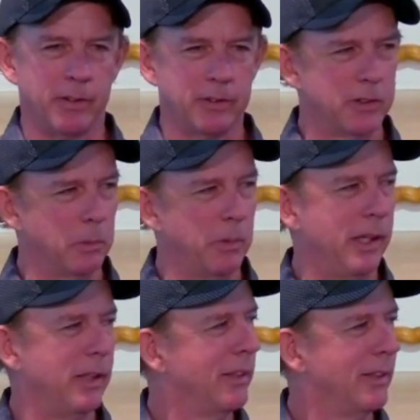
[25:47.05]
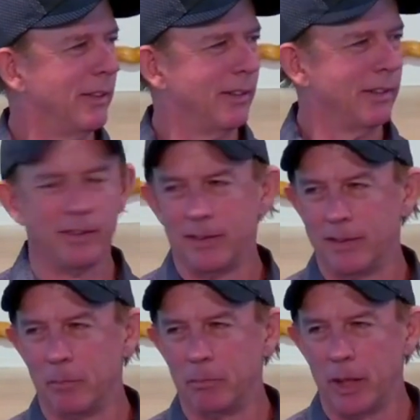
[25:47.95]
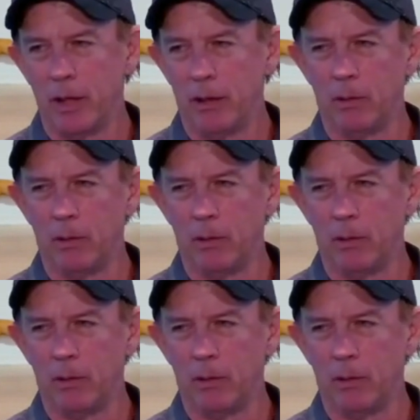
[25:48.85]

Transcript: Sweet. Bro.